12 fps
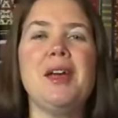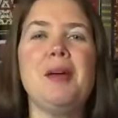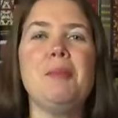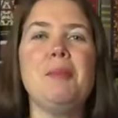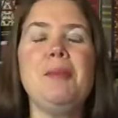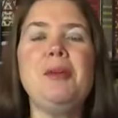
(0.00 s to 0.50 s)

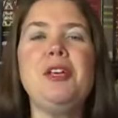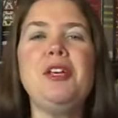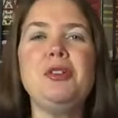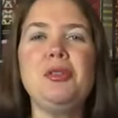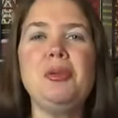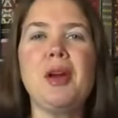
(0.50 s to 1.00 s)
Maybe
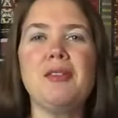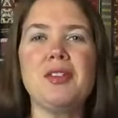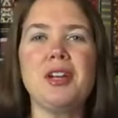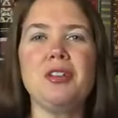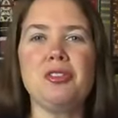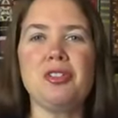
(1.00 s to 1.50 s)
you have an
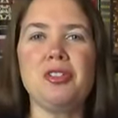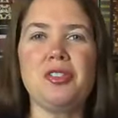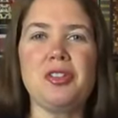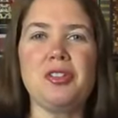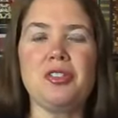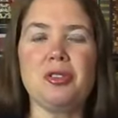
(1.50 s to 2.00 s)
interest
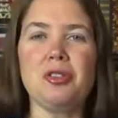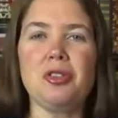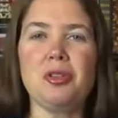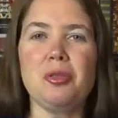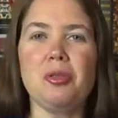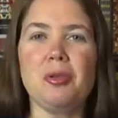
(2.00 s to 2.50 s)
in certain
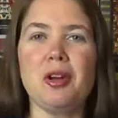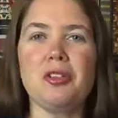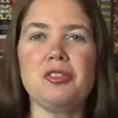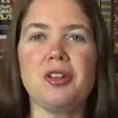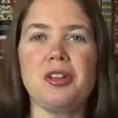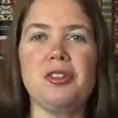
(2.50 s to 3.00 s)
local
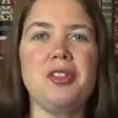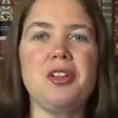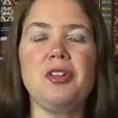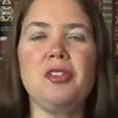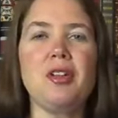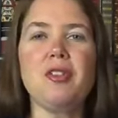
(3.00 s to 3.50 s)
restaurants that your
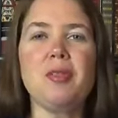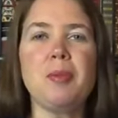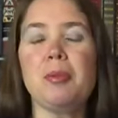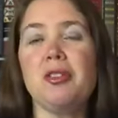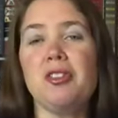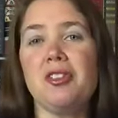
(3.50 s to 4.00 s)
service
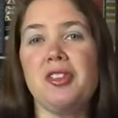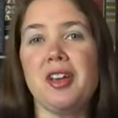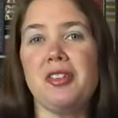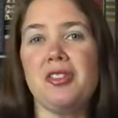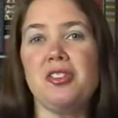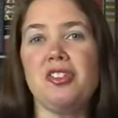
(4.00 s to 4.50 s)
member just
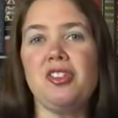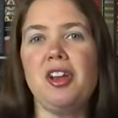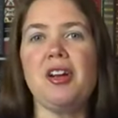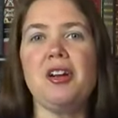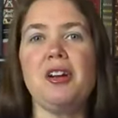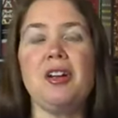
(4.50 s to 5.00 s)
doesn't
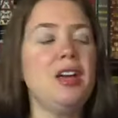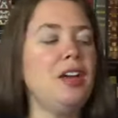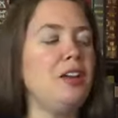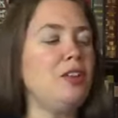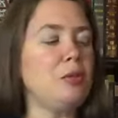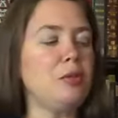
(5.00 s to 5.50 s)
share.
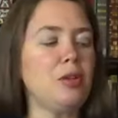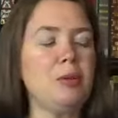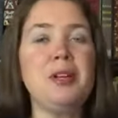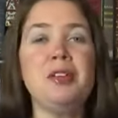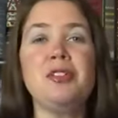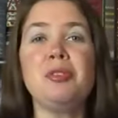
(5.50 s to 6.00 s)

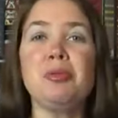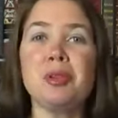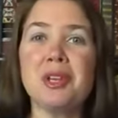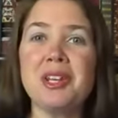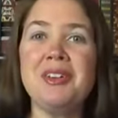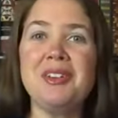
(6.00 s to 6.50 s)
Deployment is a
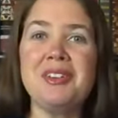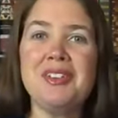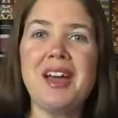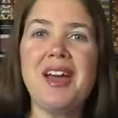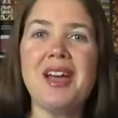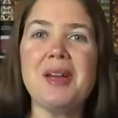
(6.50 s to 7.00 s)
really good
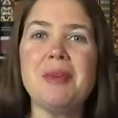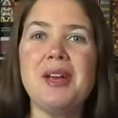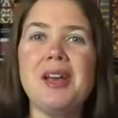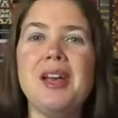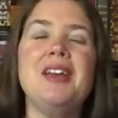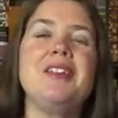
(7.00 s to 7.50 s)
time
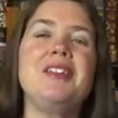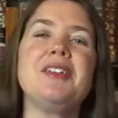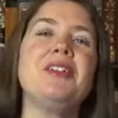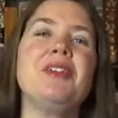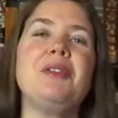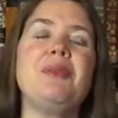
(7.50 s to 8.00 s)
to
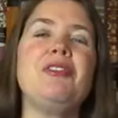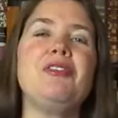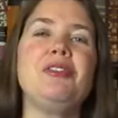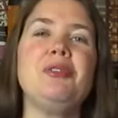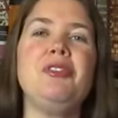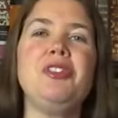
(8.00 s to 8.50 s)
learn what
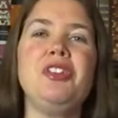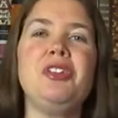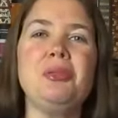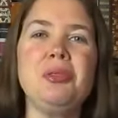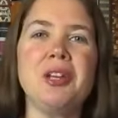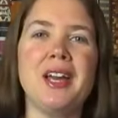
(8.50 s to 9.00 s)
foods
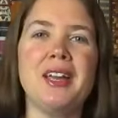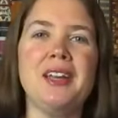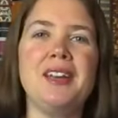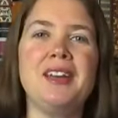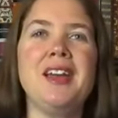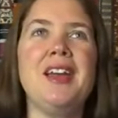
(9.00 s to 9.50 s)
you
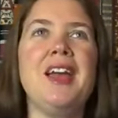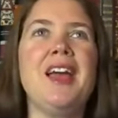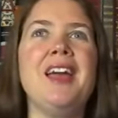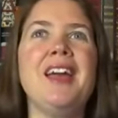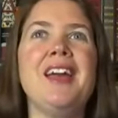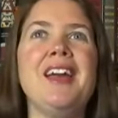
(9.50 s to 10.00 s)
like.
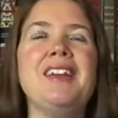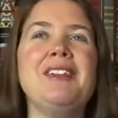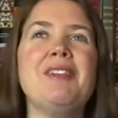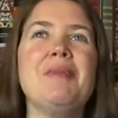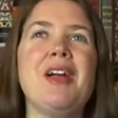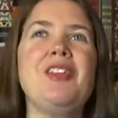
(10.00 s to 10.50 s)
And it
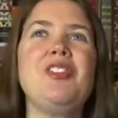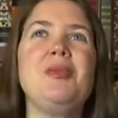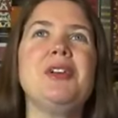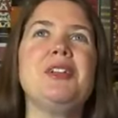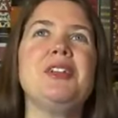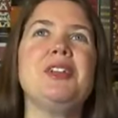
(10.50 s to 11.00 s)
reminds me
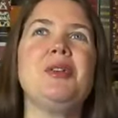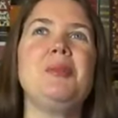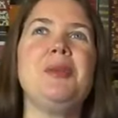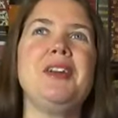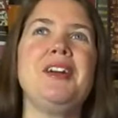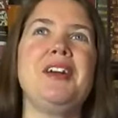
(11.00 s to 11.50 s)
a little
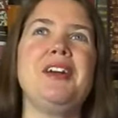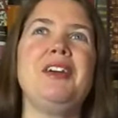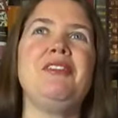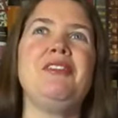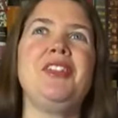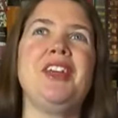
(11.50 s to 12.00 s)
bit
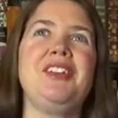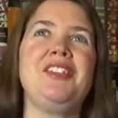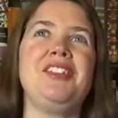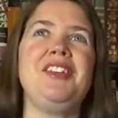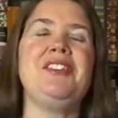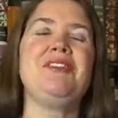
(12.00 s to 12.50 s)
of that
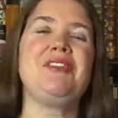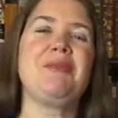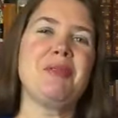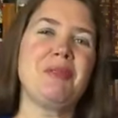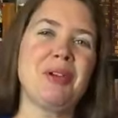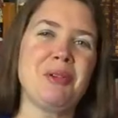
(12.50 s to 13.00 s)
scene from The
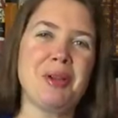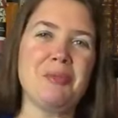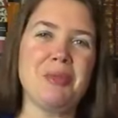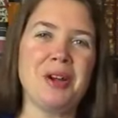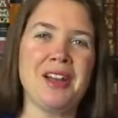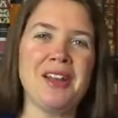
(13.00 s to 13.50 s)
Runaway
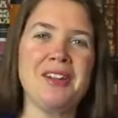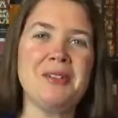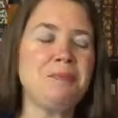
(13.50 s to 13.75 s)
Bride